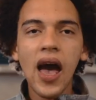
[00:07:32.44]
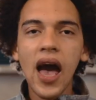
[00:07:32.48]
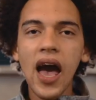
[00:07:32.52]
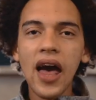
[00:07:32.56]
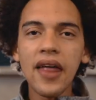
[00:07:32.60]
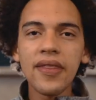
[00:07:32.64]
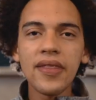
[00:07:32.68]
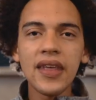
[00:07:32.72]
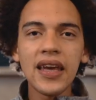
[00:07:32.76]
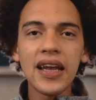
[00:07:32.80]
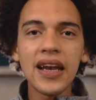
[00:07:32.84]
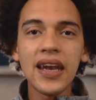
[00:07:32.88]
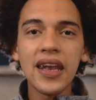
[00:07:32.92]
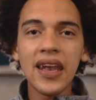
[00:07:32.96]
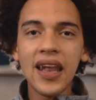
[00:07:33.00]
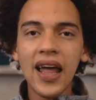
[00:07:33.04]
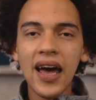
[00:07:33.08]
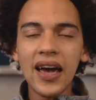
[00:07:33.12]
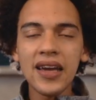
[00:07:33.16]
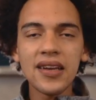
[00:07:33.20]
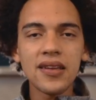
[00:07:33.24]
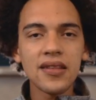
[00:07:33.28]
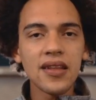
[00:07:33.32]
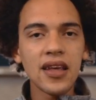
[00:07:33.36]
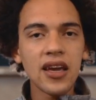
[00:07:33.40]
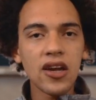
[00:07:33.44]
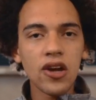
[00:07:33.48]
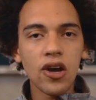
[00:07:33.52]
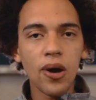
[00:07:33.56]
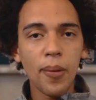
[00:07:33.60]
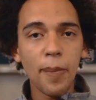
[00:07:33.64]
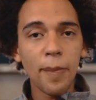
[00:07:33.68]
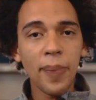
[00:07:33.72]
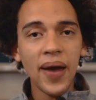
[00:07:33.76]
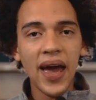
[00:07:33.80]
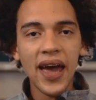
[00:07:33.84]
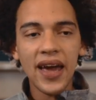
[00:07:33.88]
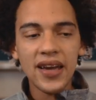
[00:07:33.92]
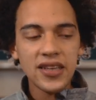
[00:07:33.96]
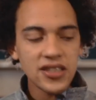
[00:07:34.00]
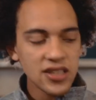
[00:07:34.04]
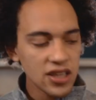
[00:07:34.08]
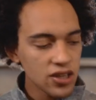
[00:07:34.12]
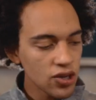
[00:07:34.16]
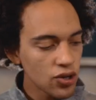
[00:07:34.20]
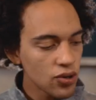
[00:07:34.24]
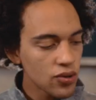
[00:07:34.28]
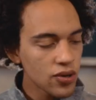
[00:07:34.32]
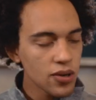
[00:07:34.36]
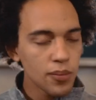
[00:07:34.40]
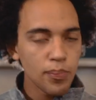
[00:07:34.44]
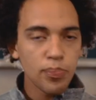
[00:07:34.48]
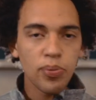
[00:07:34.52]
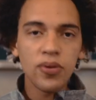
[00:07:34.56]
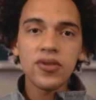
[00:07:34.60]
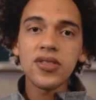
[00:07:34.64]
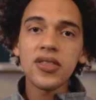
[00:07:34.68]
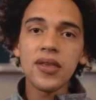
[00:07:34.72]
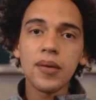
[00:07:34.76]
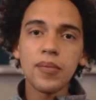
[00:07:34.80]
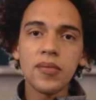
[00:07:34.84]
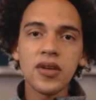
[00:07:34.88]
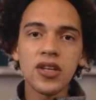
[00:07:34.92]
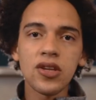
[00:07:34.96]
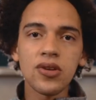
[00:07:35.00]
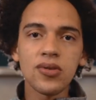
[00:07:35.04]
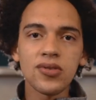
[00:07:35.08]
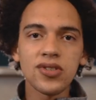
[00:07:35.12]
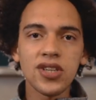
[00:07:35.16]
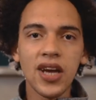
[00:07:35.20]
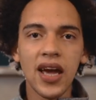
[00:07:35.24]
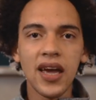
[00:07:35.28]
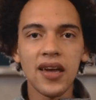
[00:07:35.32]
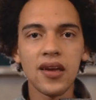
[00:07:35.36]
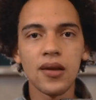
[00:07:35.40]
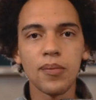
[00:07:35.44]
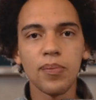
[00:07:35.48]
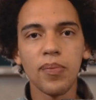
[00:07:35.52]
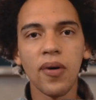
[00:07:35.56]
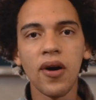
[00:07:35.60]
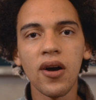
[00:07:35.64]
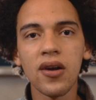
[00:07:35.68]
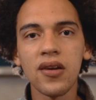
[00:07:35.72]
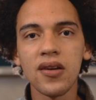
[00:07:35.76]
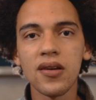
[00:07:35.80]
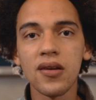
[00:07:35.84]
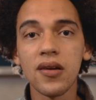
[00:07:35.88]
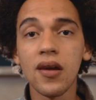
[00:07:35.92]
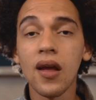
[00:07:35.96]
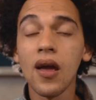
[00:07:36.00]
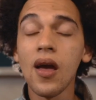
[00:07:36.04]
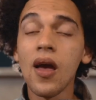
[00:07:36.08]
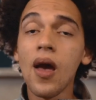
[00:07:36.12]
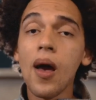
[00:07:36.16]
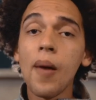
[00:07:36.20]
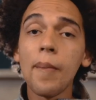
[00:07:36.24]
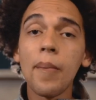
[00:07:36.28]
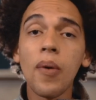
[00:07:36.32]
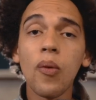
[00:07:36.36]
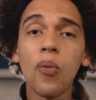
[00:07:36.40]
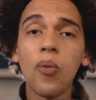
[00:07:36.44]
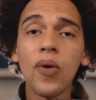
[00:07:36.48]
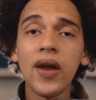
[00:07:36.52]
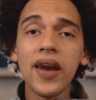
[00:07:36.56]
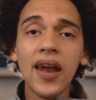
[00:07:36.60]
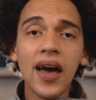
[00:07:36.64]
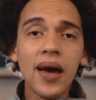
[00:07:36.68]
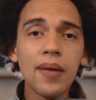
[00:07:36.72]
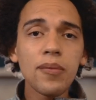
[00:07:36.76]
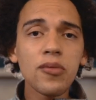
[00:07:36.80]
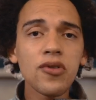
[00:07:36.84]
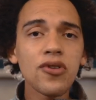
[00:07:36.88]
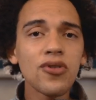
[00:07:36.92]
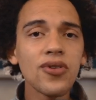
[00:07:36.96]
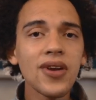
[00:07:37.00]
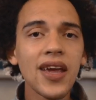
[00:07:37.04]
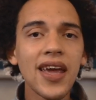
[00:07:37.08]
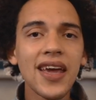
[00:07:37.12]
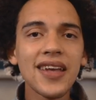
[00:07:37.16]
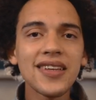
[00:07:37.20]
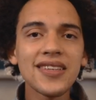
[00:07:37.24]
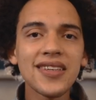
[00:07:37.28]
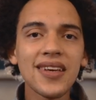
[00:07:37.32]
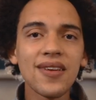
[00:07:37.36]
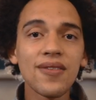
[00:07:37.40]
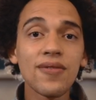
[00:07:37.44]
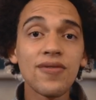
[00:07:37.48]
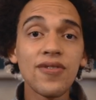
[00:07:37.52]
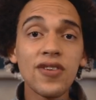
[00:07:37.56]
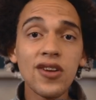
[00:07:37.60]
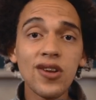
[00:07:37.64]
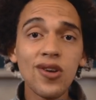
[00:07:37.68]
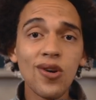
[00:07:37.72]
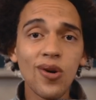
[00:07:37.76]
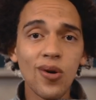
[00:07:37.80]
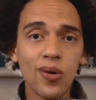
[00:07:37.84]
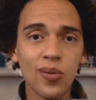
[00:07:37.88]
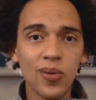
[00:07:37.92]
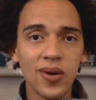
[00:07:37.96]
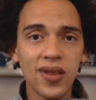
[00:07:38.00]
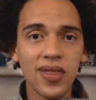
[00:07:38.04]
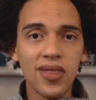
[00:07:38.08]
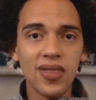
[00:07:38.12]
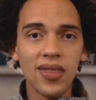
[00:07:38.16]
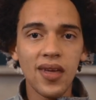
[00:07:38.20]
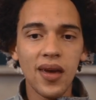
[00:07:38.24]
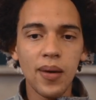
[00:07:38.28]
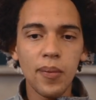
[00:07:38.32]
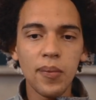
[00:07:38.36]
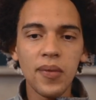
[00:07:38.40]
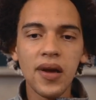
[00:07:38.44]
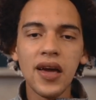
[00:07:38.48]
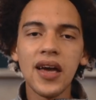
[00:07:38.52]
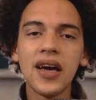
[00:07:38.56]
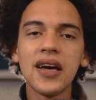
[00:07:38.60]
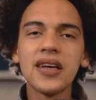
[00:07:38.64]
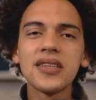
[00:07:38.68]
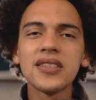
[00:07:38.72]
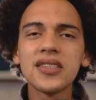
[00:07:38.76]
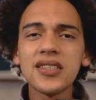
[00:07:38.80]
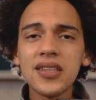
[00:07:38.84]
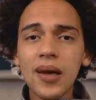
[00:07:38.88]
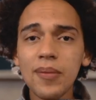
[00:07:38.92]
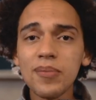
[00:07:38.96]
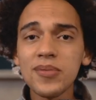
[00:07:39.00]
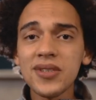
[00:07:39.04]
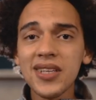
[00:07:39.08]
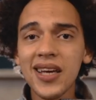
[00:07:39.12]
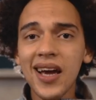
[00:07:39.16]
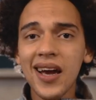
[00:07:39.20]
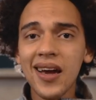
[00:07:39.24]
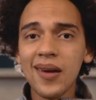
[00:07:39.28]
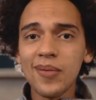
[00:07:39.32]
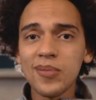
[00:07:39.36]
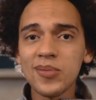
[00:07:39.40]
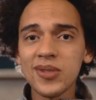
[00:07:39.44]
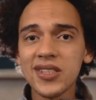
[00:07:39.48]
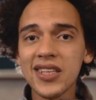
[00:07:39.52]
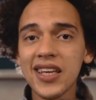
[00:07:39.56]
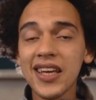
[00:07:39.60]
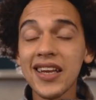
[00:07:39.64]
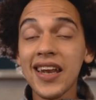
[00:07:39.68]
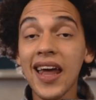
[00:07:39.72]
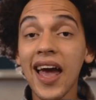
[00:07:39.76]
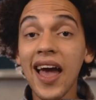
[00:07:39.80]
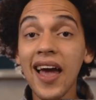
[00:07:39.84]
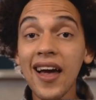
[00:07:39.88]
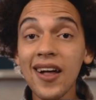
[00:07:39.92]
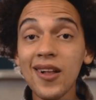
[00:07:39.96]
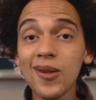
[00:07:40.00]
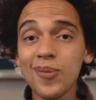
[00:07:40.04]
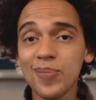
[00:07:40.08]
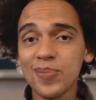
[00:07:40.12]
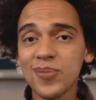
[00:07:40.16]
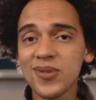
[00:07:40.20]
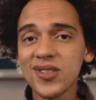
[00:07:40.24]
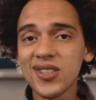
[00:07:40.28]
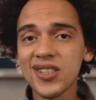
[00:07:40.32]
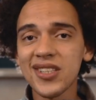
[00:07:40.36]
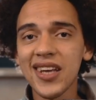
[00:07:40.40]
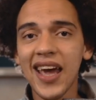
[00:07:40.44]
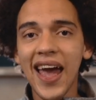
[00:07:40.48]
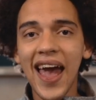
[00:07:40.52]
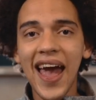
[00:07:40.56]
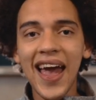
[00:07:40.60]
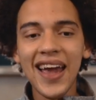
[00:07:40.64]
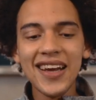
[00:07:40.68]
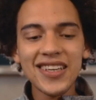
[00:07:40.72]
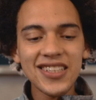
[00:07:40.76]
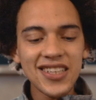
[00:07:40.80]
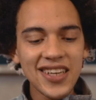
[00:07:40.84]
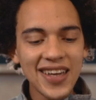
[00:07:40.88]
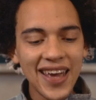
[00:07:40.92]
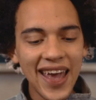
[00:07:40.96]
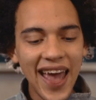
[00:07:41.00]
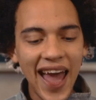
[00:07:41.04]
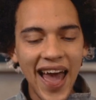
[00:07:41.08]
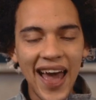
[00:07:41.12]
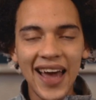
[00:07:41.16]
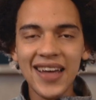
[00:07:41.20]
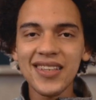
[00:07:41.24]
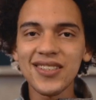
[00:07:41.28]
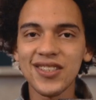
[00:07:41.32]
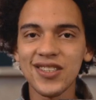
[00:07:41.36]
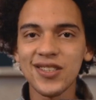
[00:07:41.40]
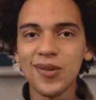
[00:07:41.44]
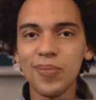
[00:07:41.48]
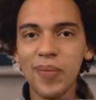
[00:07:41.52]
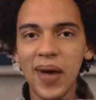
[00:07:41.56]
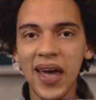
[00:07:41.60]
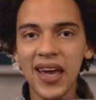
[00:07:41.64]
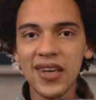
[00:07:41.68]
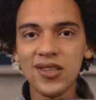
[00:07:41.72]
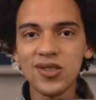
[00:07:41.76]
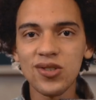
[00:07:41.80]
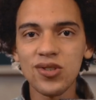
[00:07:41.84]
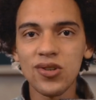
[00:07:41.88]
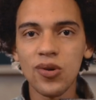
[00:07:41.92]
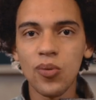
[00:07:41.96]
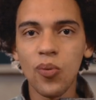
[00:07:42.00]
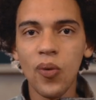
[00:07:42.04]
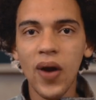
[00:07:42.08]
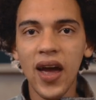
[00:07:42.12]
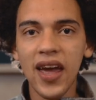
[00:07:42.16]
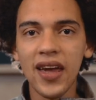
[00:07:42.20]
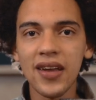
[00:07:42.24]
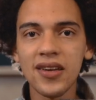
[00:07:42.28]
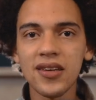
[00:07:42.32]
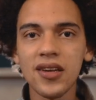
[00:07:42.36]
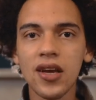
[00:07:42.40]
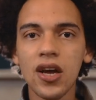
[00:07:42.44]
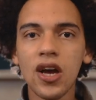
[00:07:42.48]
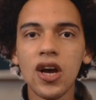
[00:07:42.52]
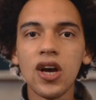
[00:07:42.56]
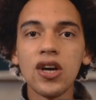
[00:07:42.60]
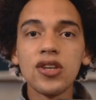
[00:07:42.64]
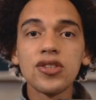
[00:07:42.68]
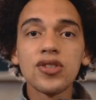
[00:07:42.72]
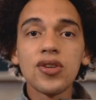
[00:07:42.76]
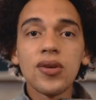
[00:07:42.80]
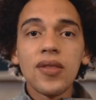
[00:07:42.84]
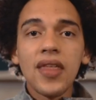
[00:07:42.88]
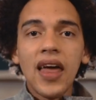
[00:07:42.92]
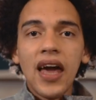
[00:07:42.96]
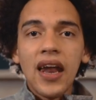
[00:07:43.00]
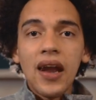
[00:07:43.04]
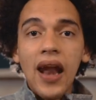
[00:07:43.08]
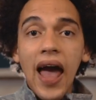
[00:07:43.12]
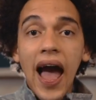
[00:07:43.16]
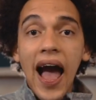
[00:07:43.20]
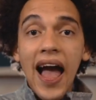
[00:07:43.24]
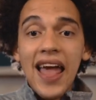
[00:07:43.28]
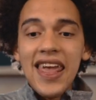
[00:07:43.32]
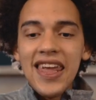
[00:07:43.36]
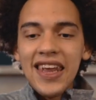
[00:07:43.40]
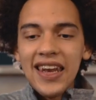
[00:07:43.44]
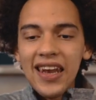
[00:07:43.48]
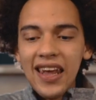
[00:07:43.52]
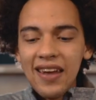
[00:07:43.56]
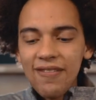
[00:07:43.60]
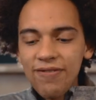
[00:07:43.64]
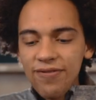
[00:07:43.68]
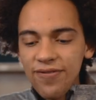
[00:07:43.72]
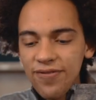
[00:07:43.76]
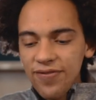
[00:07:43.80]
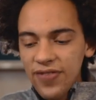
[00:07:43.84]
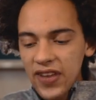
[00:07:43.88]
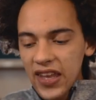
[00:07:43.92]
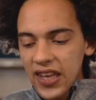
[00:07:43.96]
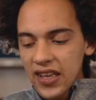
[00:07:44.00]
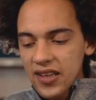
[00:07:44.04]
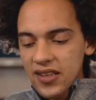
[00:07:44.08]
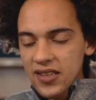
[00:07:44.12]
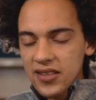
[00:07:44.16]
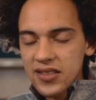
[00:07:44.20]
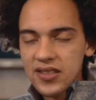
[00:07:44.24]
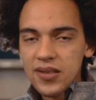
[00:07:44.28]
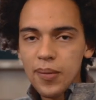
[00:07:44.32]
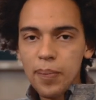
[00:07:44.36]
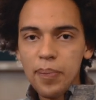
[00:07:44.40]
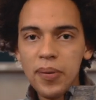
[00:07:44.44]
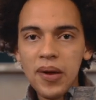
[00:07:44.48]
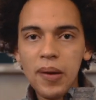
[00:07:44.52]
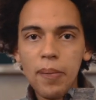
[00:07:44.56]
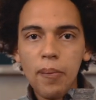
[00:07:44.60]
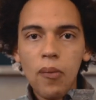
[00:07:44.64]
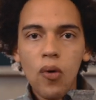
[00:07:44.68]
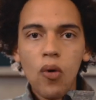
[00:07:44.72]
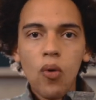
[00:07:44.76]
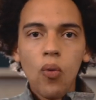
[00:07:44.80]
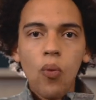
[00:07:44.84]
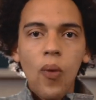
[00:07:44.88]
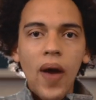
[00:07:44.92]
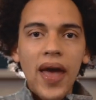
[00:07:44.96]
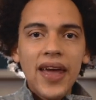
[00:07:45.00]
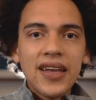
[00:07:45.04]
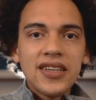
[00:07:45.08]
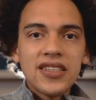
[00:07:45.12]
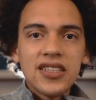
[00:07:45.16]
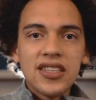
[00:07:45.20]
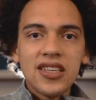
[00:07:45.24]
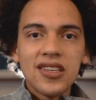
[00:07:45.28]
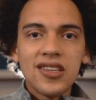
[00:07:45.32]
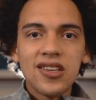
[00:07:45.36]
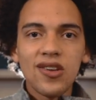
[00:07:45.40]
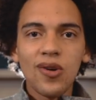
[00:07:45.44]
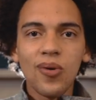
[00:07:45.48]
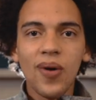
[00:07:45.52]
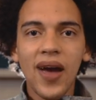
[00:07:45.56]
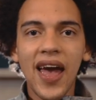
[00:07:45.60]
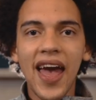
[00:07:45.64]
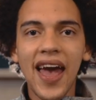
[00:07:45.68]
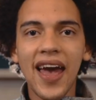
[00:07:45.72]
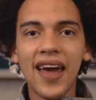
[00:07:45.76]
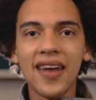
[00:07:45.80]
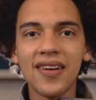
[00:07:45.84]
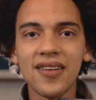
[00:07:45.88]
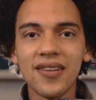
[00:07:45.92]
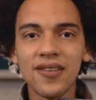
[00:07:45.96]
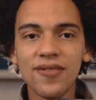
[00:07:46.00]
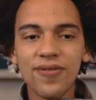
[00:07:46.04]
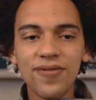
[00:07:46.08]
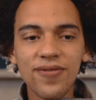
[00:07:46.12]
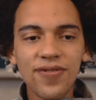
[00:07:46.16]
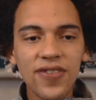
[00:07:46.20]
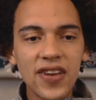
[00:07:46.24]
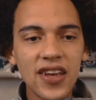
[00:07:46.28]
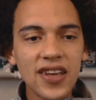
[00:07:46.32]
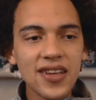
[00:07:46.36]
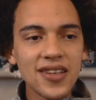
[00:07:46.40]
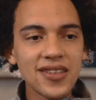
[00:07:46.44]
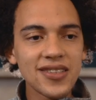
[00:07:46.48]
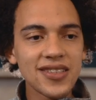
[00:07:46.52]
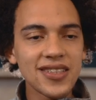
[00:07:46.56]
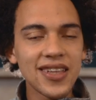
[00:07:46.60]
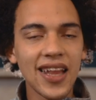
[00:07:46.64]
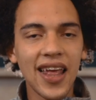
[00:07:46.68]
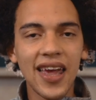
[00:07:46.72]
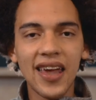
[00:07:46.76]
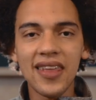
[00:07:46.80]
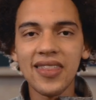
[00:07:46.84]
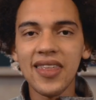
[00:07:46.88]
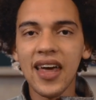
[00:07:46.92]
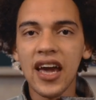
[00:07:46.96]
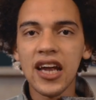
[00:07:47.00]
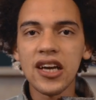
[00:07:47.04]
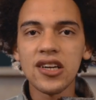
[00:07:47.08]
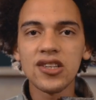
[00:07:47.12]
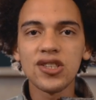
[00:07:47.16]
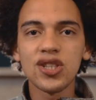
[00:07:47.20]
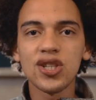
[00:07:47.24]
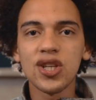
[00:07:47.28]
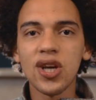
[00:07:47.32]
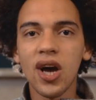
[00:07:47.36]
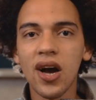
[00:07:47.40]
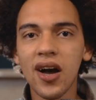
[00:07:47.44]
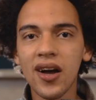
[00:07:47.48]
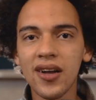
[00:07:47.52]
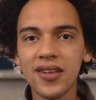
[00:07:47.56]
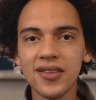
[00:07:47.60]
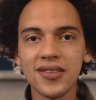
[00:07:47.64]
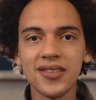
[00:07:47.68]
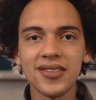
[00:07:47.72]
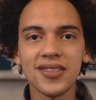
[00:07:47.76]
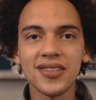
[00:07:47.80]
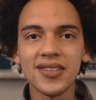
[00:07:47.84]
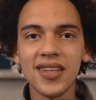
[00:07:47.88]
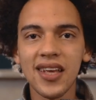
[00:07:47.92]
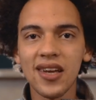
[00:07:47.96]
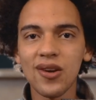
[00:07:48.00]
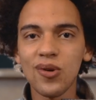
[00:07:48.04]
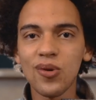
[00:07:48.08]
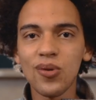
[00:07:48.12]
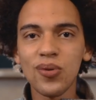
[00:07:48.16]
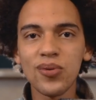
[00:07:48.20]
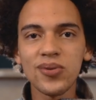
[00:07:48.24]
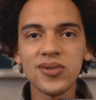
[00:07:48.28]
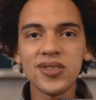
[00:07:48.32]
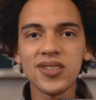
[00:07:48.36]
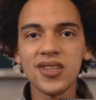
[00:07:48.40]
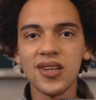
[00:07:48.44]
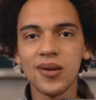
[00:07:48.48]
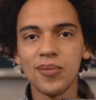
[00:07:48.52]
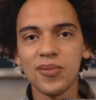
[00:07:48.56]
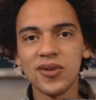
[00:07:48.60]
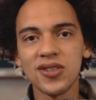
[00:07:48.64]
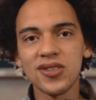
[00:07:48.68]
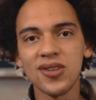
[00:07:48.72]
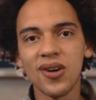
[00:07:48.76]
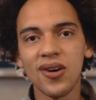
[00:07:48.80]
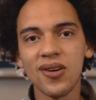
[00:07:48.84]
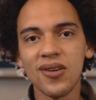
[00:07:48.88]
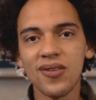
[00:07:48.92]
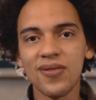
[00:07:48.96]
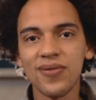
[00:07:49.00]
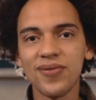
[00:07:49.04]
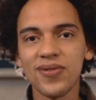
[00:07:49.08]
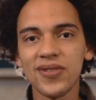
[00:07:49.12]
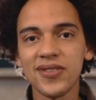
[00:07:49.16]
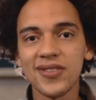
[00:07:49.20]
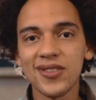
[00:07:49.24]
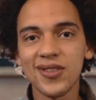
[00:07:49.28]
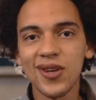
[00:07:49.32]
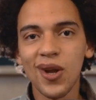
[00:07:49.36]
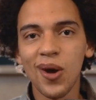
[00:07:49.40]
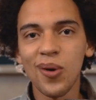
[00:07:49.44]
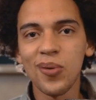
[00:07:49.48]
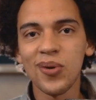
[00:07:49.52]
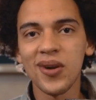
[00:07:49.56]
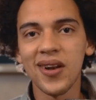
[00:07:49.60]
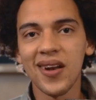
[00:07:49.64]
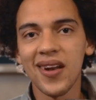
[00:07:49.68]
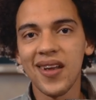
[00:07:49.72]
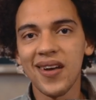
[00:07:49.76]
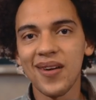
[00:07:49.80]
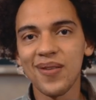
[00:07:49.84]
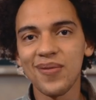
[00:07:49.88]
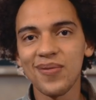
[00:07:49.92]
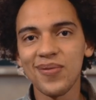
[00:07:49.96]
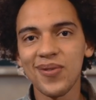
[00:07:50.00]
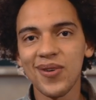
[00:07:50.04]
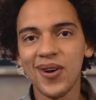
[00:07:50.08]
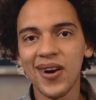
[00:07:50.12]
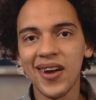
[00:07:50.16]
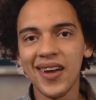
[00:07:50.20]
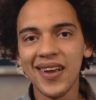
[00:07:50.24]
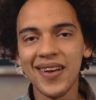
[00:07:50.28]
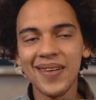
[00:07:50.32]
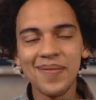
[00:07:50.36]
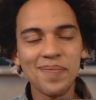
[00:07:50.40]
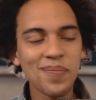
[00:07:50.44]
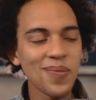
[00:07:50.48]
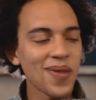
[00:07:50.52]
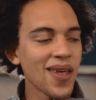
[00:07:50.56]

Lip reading: And they're light, they're compact, and you can put them in your jacket pocket. But when I'm creating video with them, sometimes it helps to actually add some extra weight so that it feels a bit more weighty in your hand. It feels like that dance that all cinematographers know and love, right?